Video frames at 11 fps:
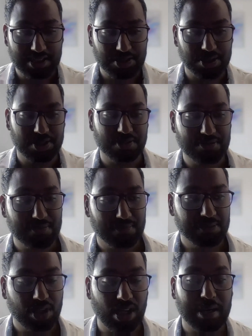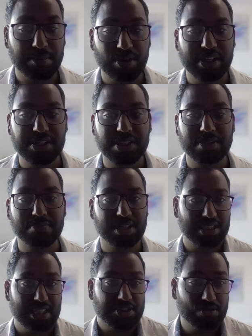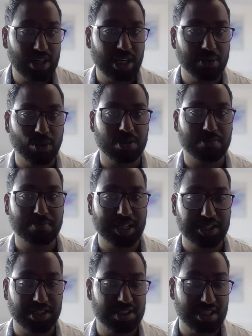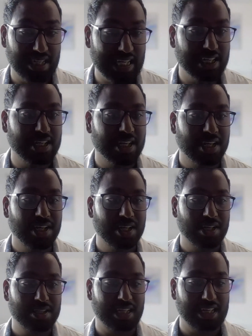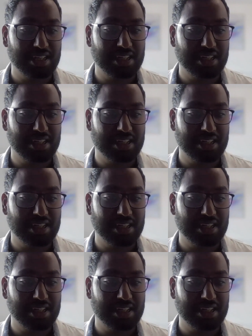sort of collaboration, because that's really what patients need. They need